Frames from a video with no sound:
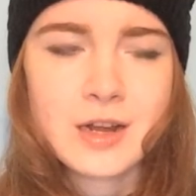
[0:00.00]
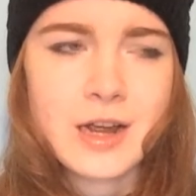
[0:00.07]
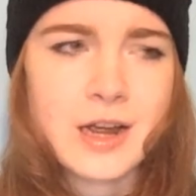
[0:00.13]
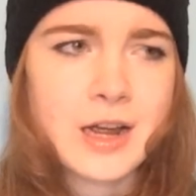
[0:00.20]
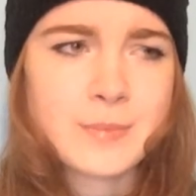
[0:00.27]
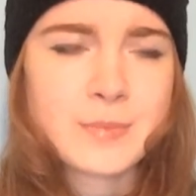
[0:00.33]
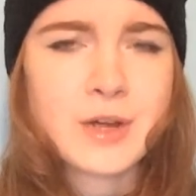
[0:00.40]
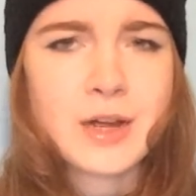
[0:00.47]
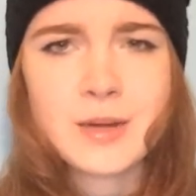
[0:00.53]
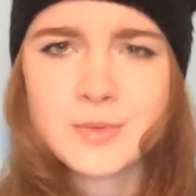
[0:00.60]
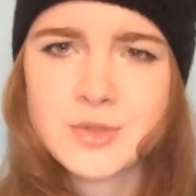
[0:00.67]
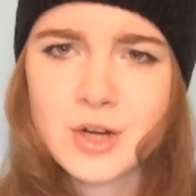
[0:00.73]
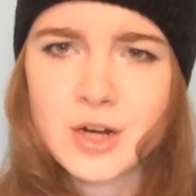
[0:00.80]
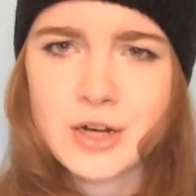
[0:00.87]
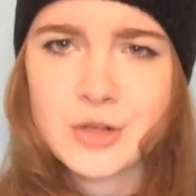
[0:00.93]
I'm
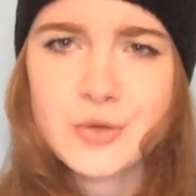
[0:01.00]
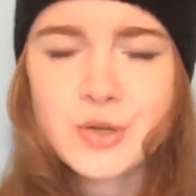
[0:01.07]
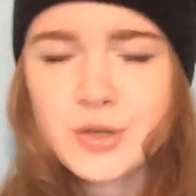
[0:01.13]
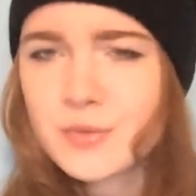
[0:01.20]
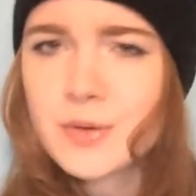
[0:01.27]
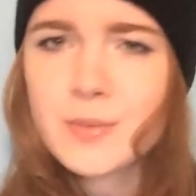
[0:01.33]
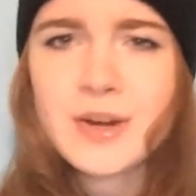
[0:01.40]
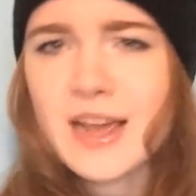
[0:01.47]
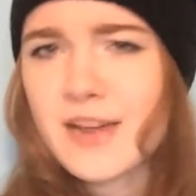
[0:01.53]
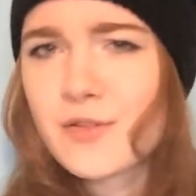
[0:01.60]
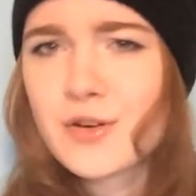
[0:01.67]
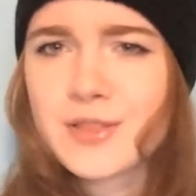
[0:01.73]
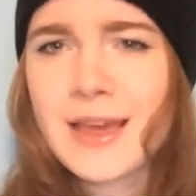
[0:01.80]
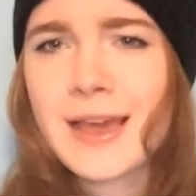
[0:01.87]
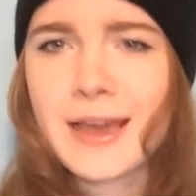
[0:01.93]
sorry, you can read
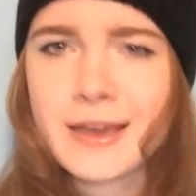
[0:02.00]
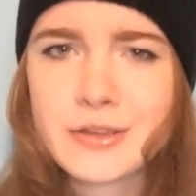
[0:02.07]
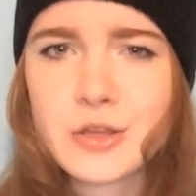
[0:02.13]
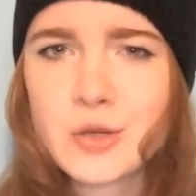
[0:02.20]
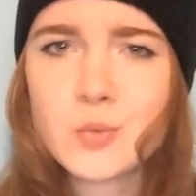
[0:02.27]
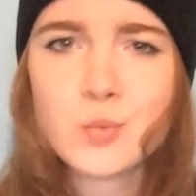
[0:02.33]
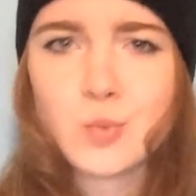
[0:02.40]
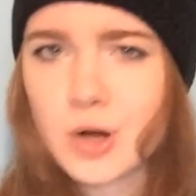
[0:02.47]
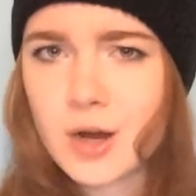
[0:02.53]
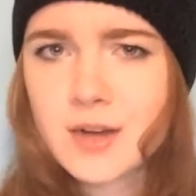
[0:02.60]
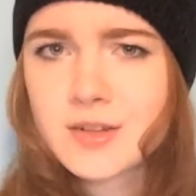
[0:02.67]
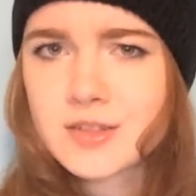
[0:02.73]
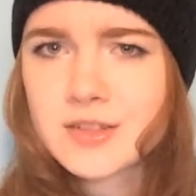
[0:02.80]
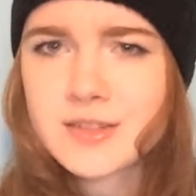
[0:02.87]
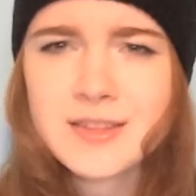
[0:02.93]
whatever the heck you
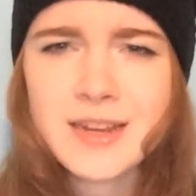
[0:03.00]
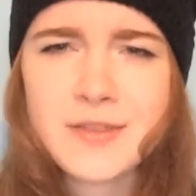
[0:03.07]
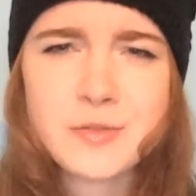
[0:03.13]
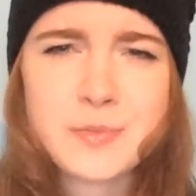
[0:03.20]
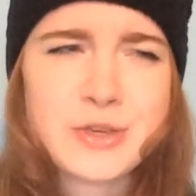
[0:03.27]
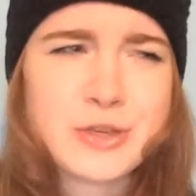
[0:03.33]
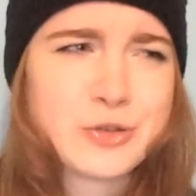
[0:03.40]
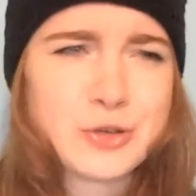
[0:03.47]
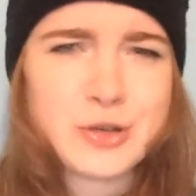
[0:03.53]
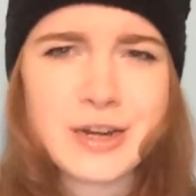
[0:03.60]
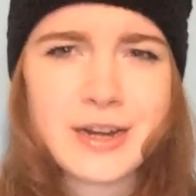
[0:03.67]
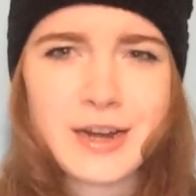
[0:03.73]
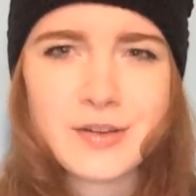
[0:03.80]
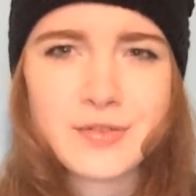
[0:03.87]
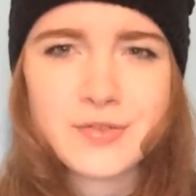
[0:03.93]
want. It doesn't have to be good
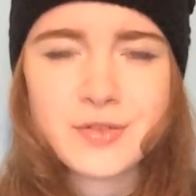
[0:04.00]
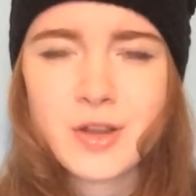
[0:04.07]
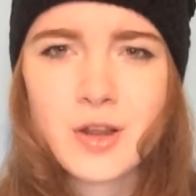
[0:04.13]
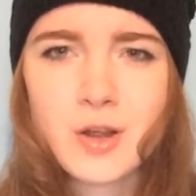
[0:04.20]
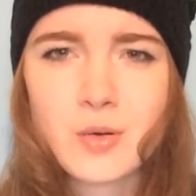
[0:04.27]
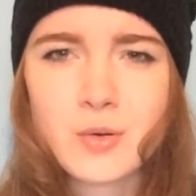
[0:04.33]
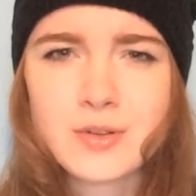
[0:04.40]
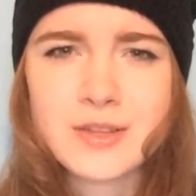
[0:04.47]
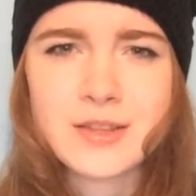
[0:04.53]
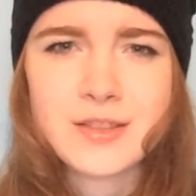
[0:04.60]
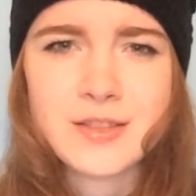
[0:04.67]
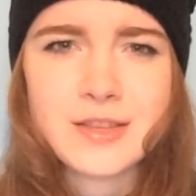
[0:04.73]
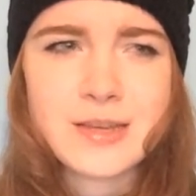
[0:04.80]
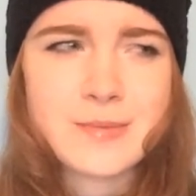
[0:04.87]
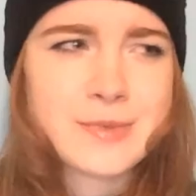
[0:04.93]
enough or the
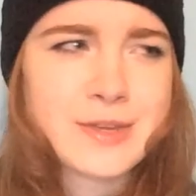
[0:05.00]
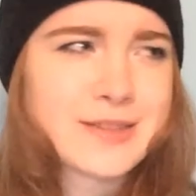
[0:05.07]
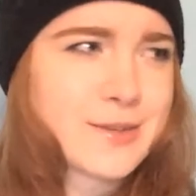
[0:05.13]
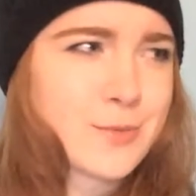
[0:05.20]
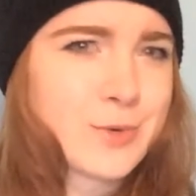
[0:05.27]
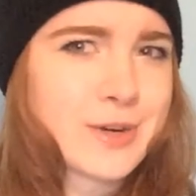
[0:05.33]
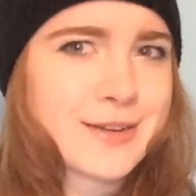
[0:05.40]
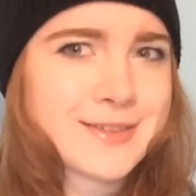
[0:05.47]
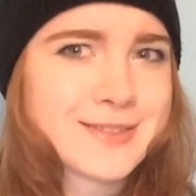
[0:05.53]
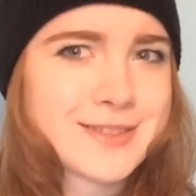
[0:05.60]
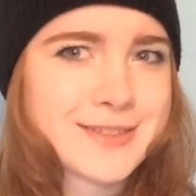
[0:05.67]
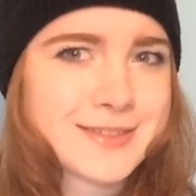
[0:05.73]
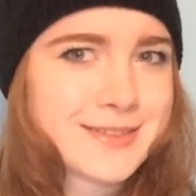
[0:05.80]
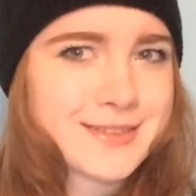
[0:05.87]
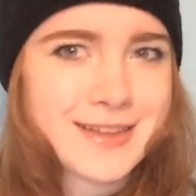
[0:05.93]
theme that someone else
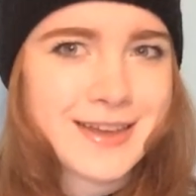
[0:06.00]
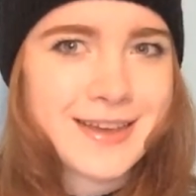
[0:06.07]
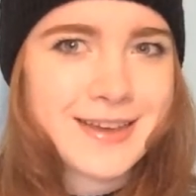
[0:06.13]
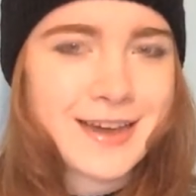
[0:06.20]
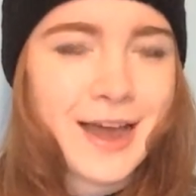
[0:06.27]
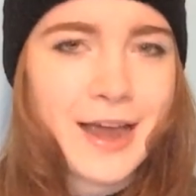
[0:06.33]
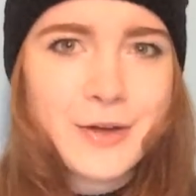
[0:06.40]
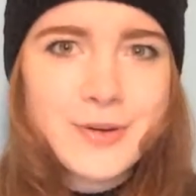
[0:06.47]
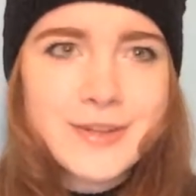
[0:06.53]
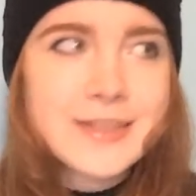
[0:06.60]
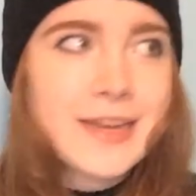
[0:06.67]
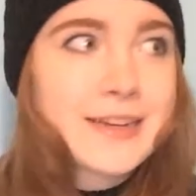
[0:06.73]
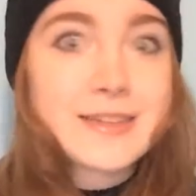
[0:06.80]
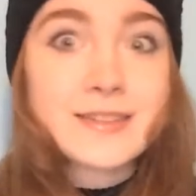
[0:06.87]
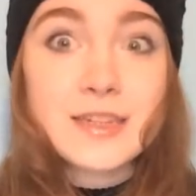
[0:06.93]
doesn't like. I read
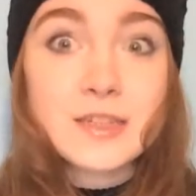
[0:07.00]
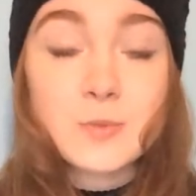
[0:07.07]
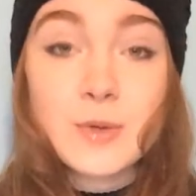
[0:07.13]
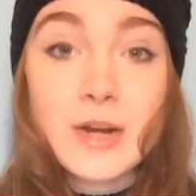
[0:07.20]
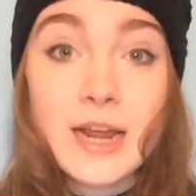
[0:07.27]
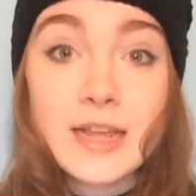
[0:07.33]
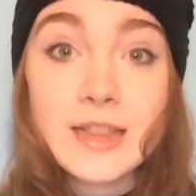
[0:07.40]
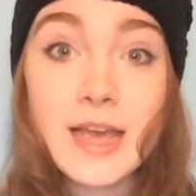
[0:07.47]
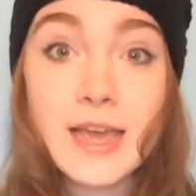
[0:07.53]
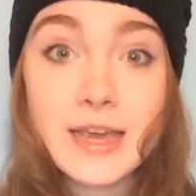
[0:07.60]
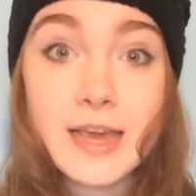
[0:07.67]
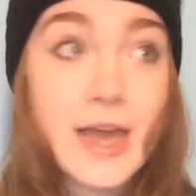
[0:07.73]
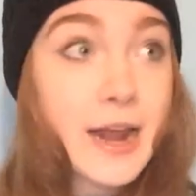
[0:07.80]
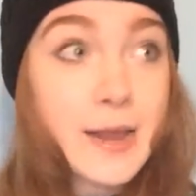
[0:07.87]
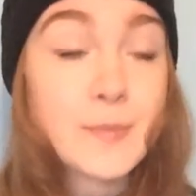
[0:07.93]
that because that's what I
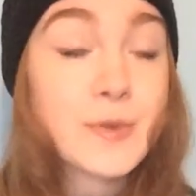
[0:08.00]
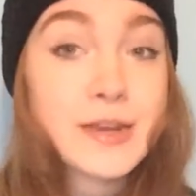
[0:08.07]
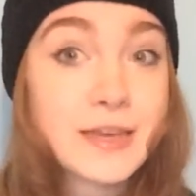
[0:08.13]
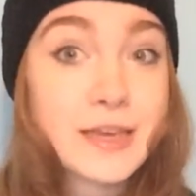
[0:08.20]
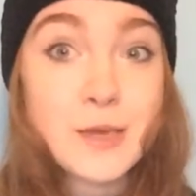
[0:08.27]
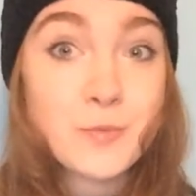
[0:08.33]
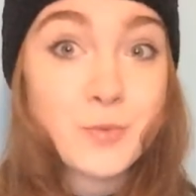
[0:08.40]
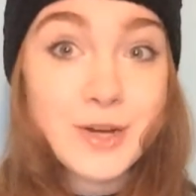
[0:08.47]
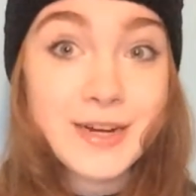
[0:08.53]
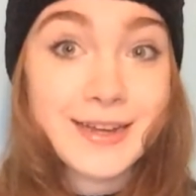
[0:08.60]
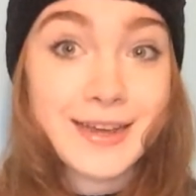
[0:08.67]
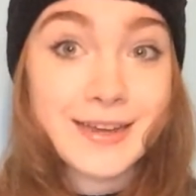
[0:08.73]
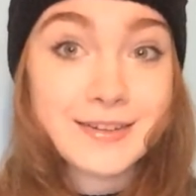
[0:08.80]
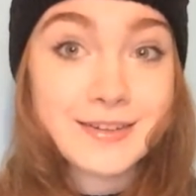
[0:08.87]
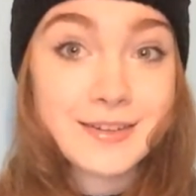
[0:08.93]
like, and I'm gonna keep reading
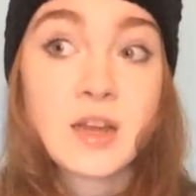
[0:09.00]
it.